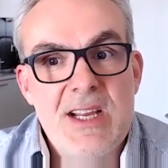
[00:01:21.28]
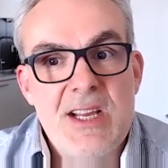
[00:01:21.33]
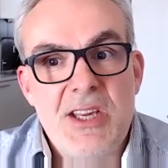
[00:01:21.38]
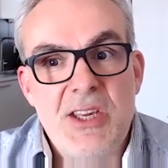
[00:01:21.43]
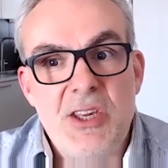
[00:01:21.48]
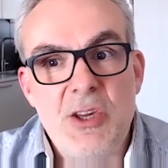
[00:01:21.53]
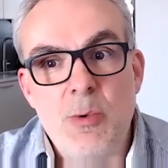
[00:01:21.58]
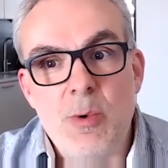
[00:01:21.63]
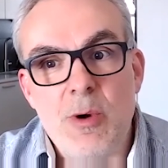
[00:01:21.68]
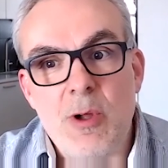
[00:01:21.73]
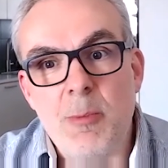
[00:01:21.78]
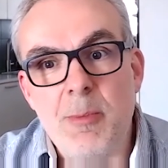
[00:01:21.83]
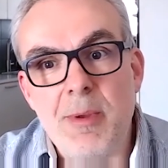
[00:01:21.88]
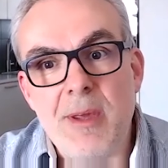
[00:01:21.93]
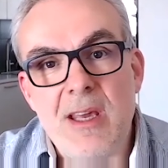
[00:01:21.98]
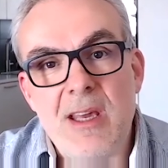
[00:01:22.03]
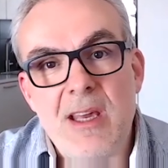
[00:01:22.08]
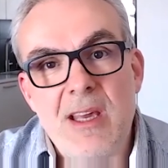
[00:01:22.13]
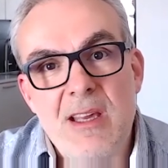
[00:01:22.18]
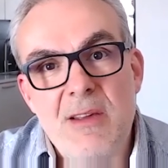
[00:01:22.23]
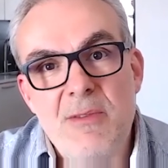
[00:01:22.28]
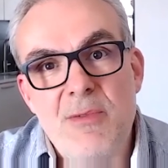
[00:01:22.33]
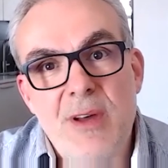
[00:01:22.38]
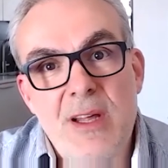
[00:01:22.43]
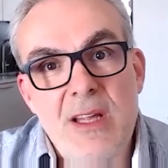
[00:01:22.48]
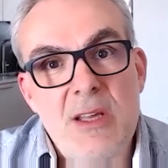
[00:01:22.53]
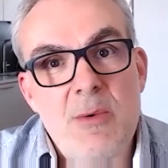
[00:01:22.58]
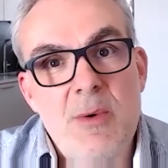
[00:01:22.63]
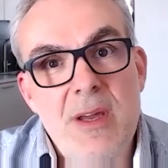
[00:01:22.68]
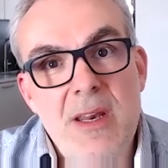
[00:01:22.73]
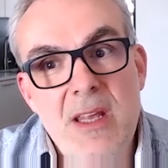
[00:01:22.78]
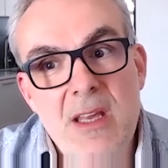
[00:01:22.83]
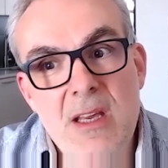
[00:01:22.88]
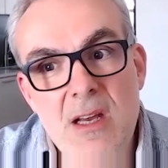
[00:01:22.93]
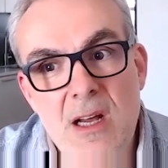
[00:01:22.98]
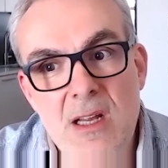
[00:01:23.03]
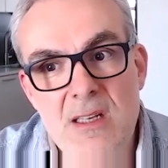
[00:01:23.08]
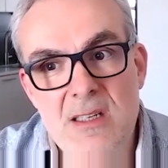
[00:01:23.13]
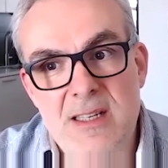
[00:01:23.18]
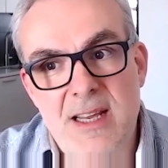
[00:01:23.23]
You will be evaluating
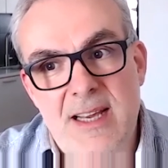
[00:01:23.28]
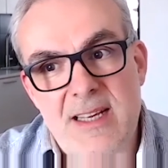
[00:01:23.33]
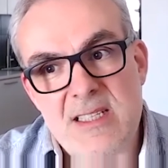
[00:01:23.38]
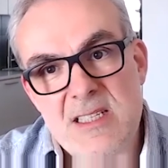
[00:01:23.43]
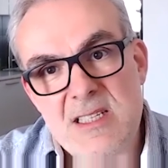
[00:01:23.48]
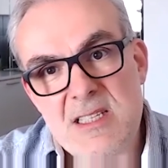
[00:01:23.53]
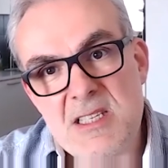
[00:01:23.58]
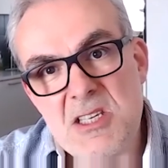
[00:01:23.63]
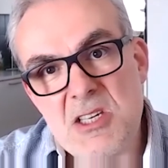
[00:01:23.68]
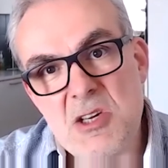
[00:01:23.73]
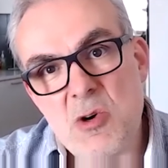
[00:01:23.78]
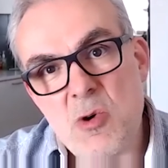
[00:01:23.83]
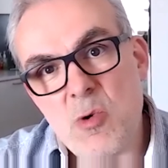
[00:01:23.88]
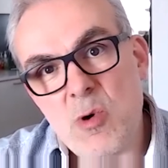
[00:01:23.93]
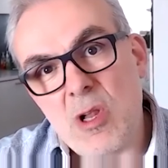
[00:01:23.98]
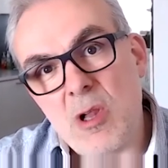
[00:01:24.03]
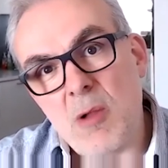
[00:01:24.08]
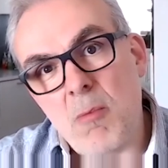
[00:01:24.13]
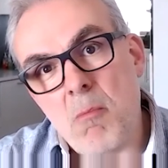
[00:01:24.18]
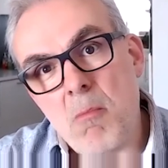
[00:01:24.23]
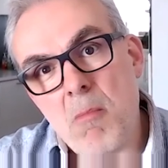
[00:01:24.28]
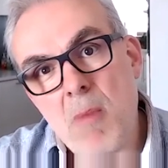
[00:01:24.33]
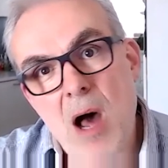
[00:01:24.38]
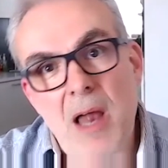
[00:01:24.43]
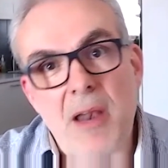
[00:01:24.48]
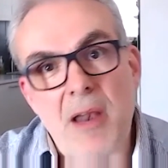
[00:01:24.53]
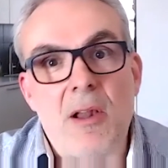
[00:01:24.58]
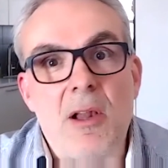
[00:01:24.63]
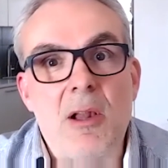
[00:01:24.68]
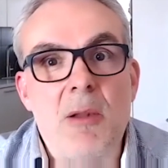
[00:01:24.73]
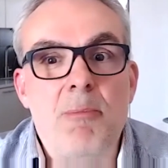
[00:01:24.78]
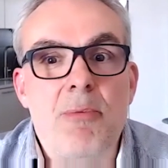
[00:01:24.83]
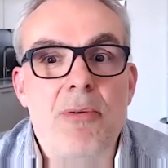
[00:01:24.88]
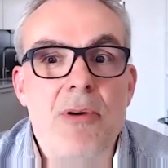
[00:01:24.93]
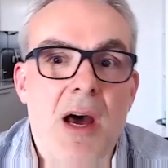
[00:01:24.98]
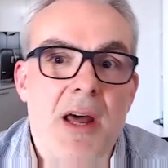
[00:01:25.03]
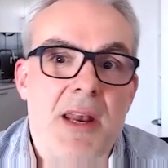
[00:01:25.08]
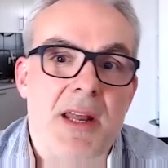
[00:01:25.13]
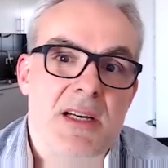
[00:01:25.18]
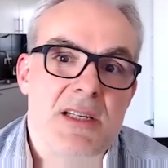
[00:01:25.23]
context. You will model
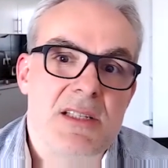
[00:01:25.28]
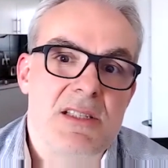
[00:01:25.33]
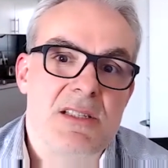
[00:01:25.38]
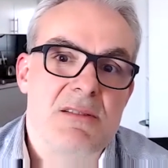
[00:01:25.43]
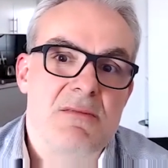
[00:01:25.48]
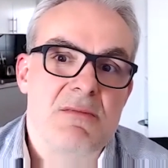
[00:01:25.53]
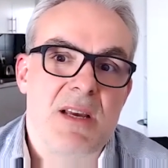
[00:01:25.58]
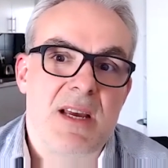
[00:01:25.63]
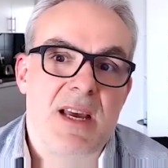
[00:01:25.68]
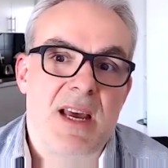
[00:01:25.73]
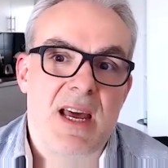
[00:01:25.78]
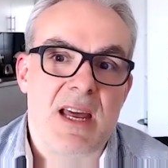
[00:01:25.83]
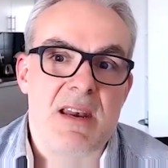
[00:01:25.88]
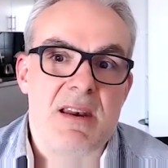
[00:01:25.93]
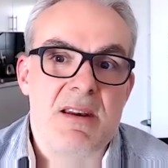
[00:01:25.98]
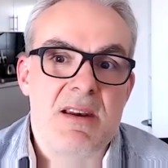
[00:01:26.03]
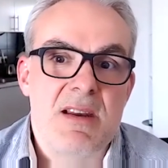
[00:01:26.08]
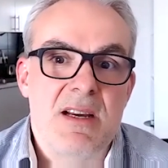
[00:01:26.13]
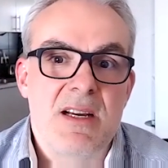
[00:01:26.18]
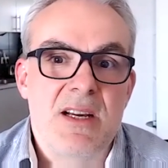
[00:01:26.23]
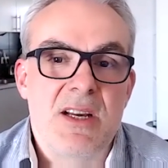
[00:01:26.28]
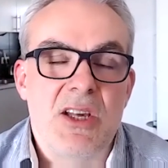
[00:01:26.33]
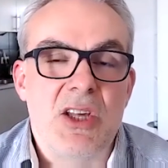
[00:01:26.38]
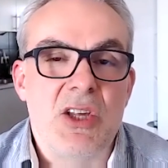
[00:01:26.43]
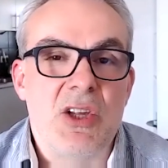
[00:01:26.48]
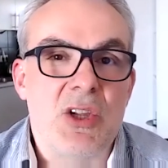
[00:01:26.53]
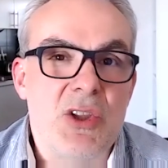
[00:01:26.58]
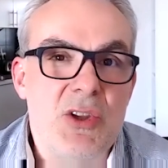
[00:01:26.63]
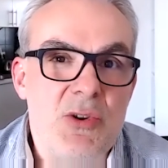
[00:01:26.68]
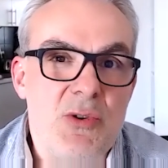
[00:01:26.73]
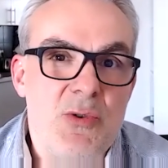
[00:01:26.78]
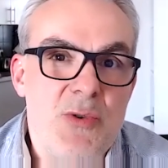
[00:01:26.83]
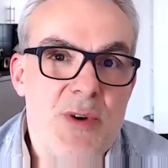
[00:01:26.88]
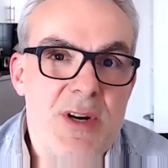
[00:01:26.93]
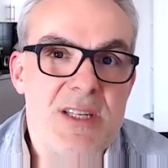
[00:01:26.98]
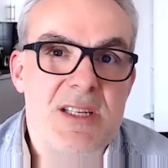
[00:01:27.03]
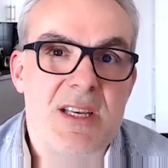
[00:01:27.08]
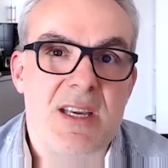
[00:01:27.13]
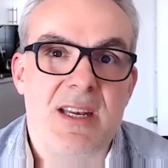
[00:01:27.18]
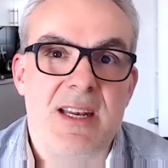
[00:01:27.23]
products and you'll do
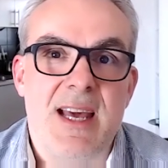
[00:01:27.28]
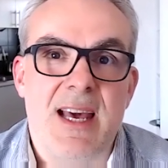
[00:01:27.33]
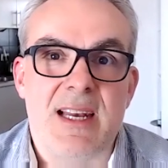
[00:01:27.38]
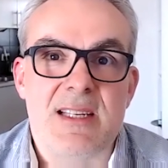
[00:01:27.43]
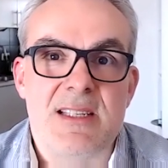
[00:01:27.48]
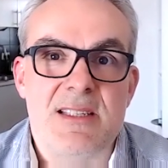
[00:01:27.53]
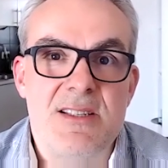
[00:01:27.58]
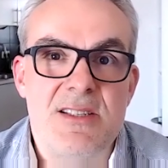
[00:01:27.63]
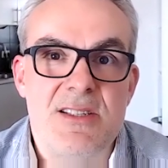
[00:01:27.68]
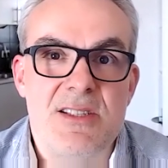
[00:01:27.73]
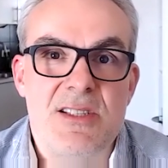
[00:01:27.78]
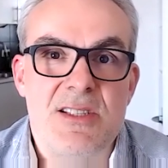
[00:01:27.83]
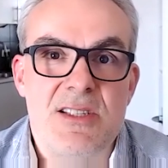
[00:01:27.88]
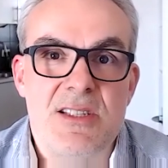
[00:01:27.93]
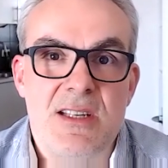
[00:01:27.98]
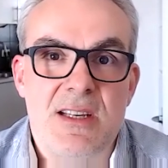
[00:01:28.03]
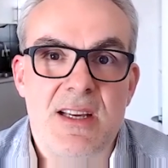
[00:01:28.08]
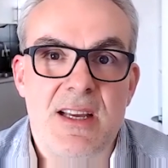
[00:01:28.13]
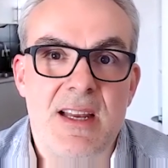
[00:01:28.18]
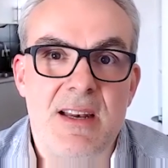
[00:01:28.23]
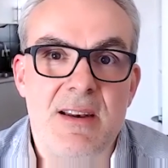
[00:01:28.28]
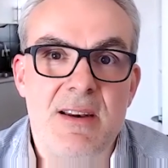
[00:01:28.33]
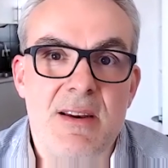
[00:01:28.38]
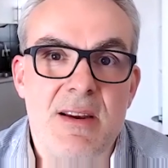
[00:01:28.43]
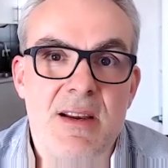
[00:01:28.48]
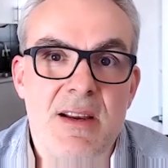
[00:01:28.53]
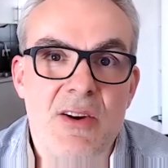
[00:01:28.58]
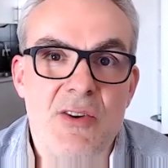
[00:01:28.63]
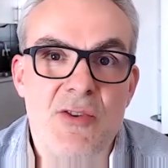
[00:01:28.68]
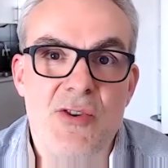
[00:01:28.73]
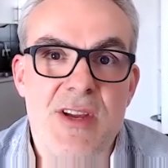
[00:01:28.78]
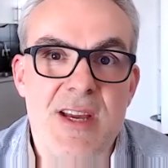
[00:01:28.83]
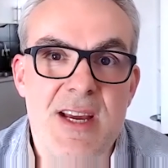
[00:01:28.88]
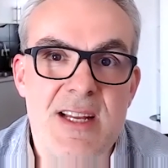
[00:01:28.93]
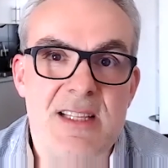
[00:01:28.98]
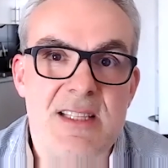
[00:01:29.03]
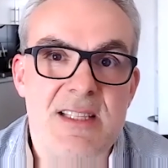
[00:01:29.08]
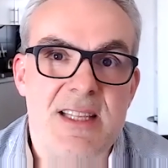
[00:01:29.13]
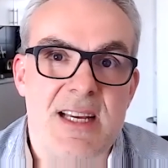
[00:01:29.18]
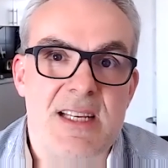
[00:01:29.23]
risk analysis and
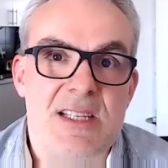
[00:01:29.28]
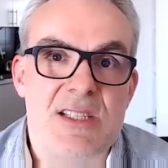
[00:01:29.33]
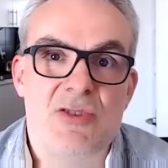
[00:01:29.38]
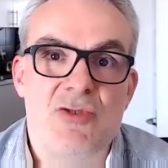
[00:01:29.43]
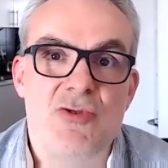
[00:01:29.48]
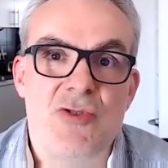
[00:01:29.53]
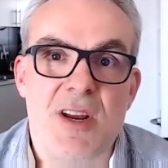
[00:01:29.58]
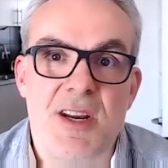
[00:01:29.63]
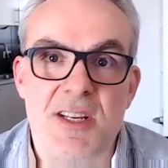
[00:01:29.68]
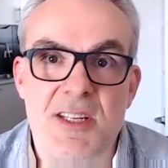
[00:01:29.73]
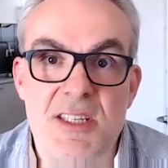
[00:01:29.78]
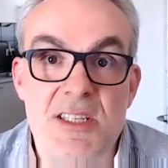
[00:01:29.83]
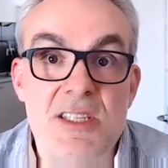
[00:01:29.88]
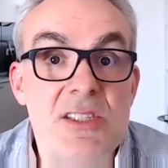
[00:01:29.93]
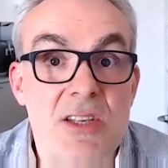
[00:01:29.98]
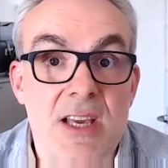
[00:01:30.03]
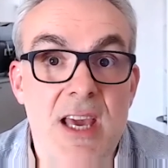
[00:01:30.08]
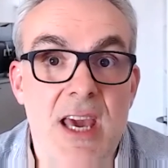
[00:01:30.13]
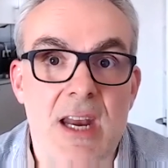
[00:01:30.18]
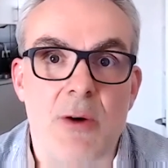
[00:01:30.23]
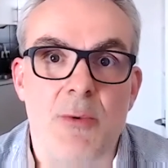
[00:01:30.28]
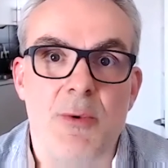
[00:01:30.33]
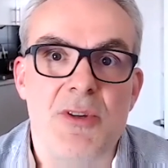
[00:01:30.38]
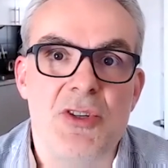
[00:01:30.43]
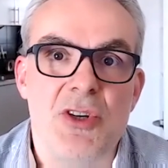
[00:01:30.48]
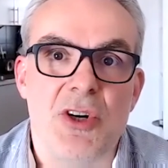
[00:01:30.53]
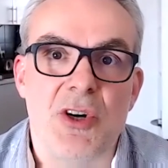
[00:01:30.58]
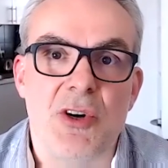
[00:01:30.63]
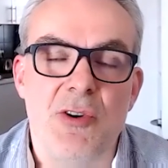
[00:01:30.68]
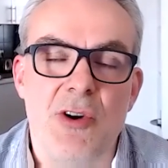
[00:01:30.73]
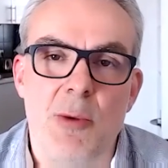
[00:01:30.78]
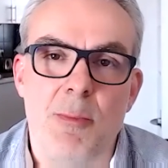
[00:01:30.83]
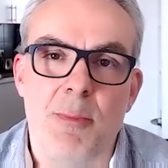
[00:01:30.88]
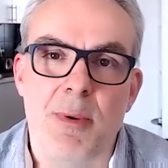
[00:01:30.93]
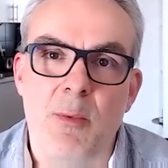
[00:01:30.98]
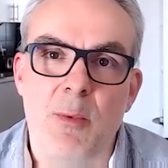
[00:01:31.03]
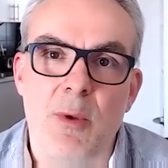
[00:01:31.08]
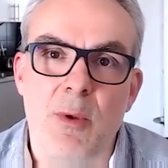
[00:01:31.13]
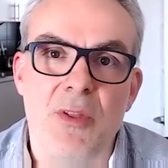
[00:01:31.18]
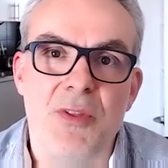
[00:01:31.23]
create test strategies together with your group,
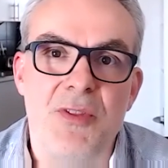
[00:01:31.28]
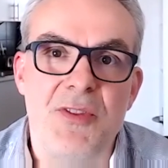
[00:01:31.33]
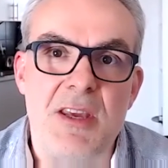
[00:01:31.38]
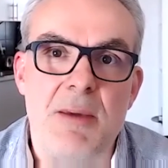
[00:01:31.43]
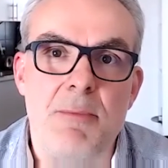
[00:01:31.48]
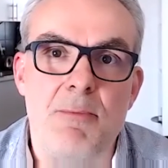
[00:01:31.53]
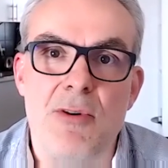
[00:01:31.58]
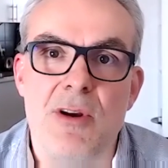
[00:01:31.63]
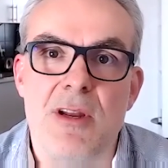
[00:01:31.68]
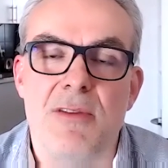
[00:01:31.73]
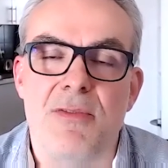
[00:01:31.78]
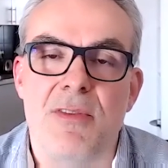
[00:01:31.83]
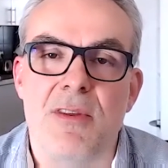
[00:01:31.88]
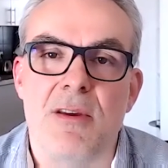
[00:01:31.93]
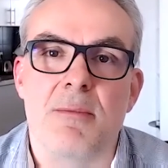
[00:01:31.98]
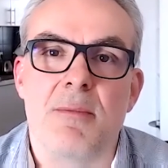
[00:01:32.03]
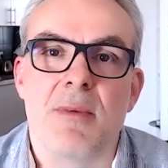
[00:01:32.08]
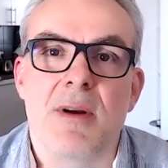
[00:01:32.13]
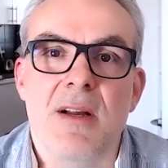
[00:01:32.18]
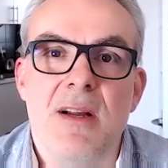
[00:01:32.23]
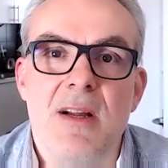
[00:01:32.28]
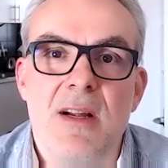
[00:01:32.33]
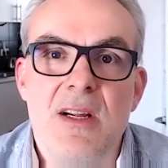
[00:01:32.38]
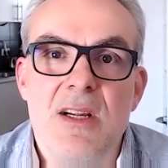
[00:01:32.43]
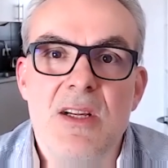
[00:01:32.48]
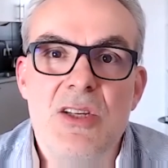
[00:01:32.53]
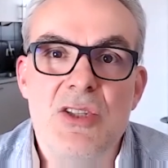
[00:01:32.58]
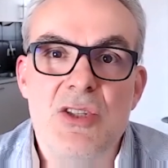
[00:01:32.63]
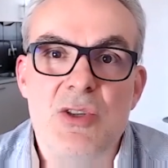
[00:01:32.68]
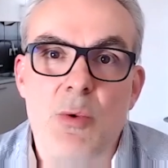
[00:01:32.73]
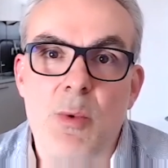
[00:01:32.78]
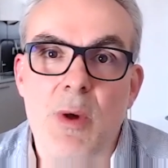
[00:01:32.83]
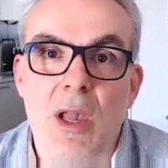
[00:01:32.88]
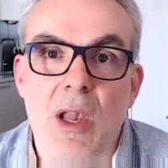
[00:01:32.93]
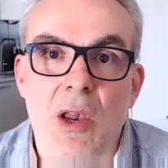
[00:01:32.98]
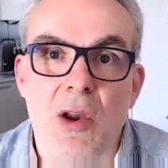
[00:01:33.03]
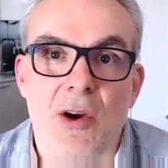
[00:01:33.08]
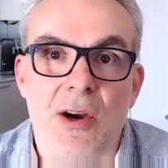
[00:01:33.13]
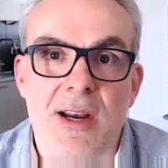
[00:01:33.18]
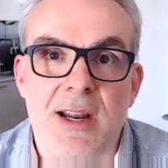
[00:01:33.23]
and we'll debrief them so we'll
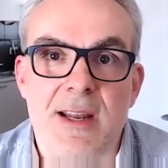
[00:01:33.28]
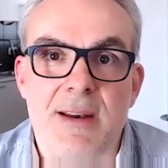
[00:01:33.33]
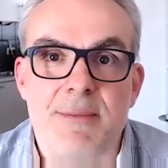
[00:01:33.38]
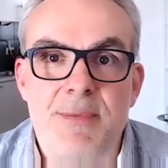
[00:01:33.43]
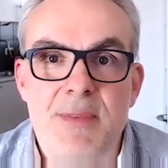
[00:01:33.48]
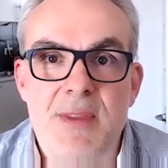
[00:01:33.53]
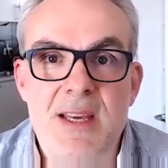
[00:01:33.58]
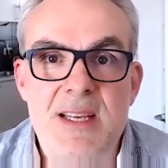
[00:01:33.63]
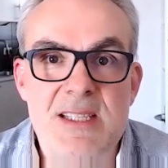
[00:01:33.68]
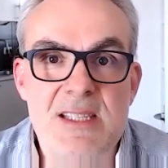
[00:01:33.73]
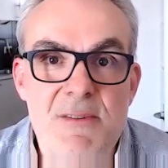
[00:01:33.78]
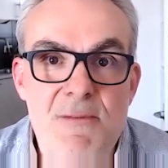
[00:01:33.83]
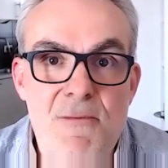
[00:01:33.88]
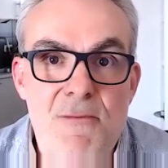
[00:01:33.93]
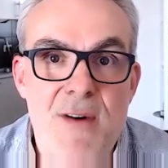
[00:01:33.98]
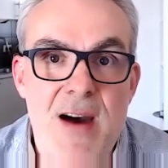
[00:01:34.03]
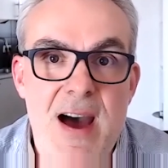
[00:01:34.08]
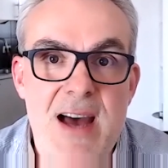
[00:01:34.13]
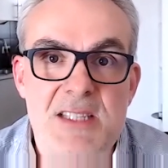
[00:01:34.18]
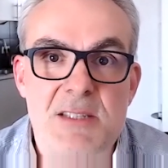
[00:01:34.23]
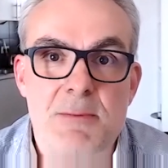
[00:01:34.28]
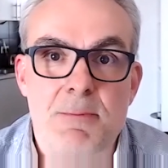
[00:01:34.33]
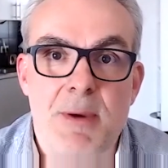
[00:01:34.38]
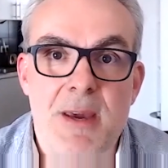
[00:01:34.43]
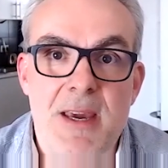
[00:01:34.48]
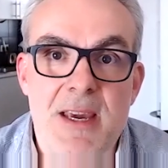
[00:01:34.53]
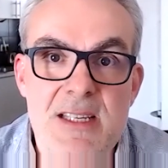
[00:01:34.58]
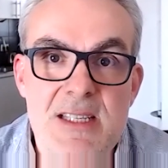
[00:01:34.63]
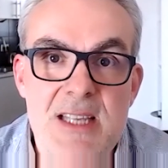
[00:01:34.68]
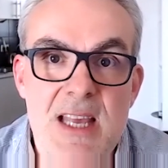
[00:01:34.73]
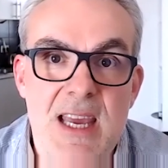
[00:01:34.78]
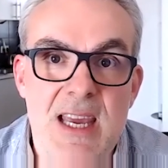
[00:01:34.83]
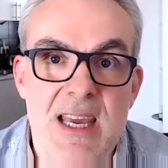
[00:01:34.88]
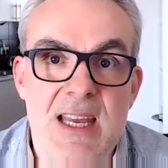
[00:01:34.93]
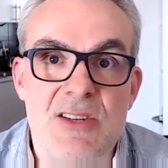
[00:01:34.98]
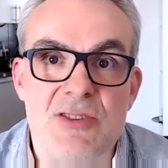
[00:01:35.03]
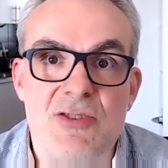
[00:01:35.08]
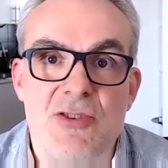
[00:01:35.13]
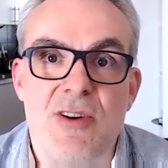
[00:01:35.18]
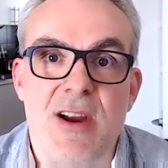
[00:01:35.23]
learn it. It's a fast-paced,
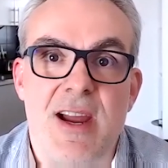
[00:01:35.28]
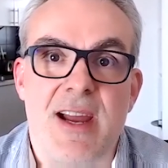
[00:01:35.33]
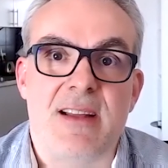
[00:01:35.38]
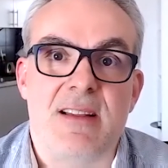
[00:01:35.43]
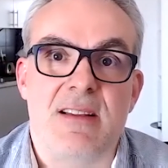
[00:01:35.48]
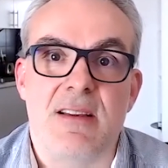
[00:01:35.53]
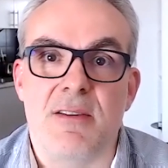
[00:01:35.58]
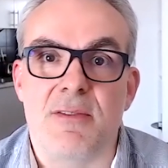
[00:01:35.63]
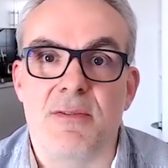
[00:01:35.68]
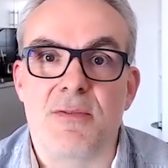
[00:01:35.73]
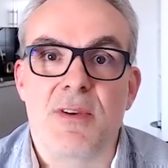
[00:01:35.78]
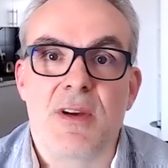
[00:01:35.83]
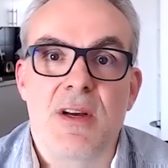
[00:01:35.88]
interactive